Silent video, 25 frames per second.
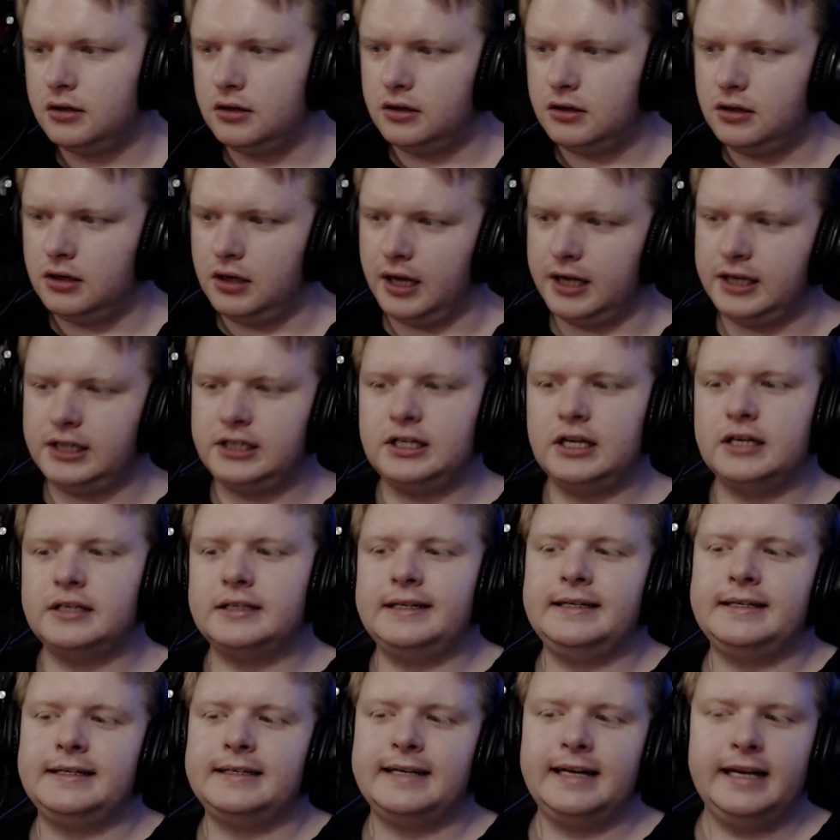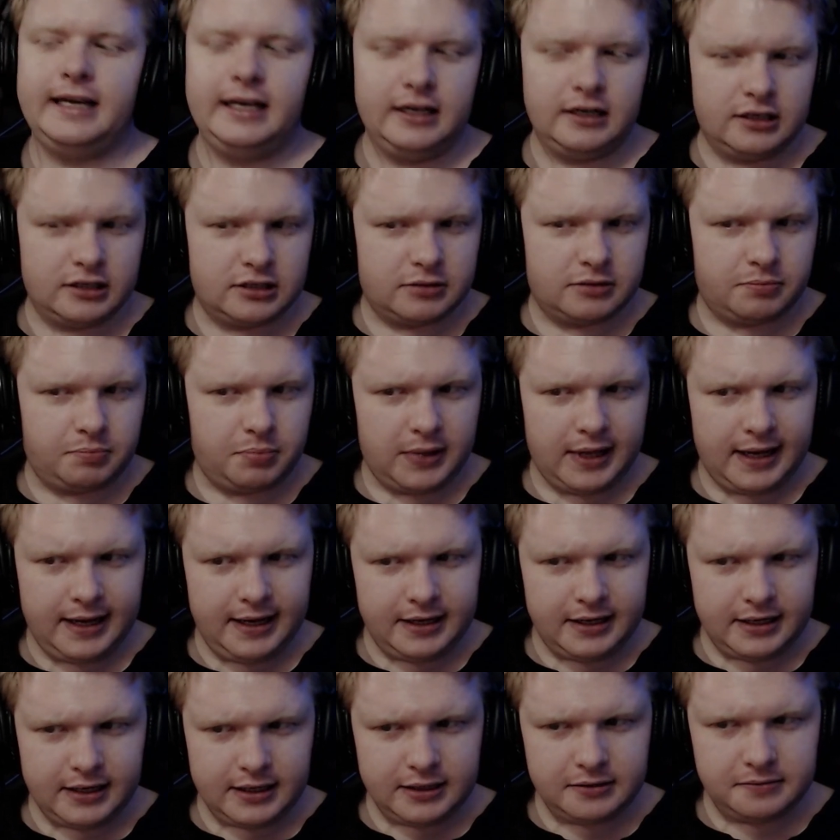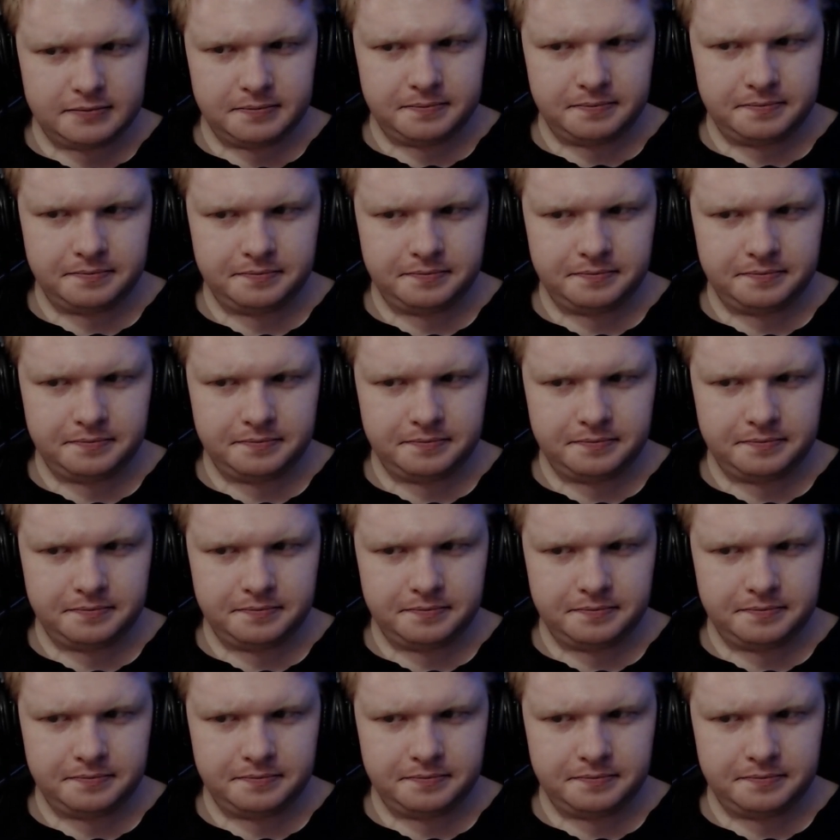it doesn't need explaining,